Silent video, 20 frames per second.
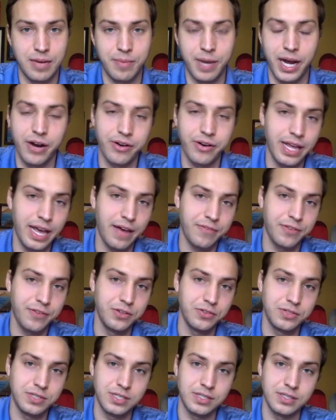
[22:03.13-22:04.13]
I already have
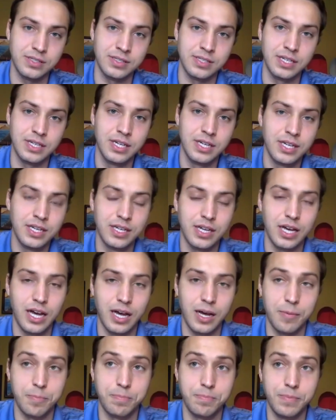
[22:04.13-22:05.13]
Houston's
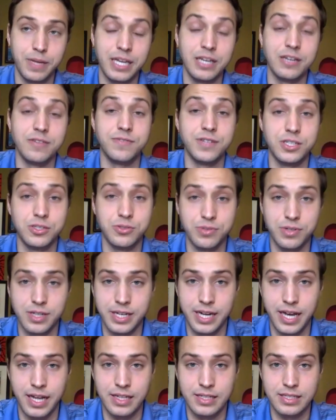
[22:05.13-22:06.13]
uh, individual
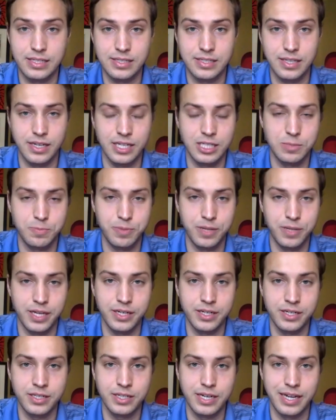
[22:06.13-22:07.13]
analysis on each
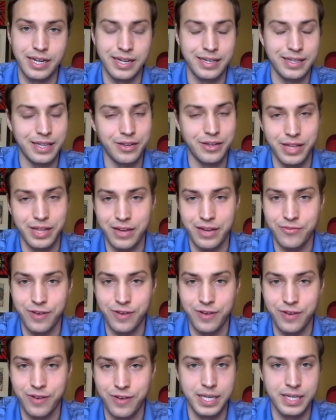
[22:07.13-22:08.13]
player, and they only have
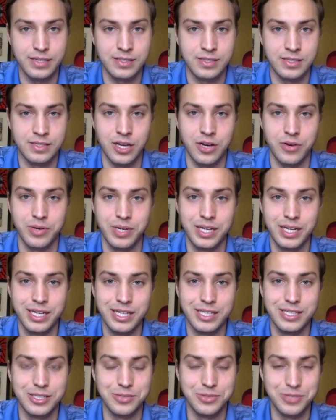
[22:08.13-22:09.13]
five picks, so
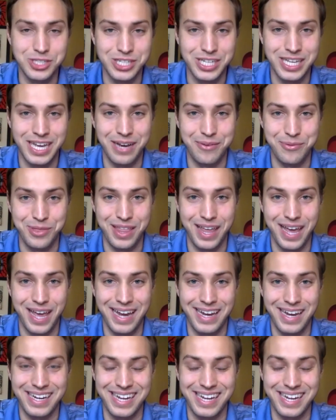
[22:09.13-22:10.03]
do what you can with that.